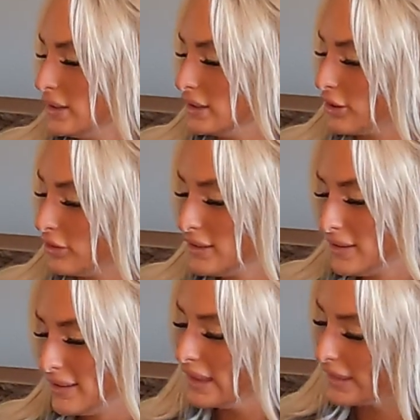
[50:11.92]
You know?
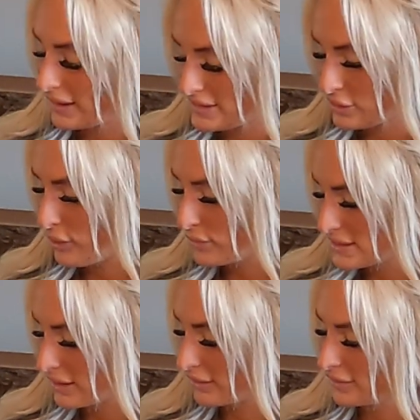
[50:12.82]
And like, so I was
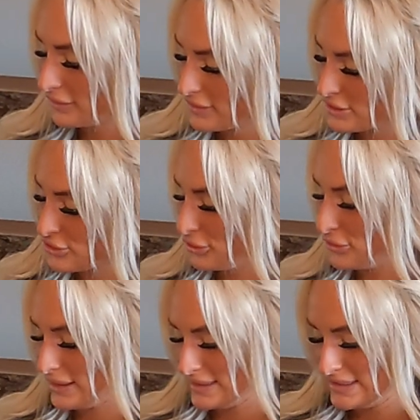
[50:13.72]
gonna show you
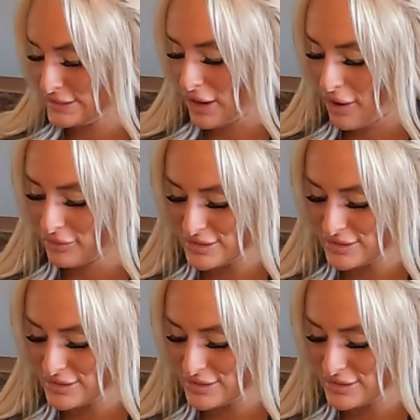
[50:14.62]
this stuff.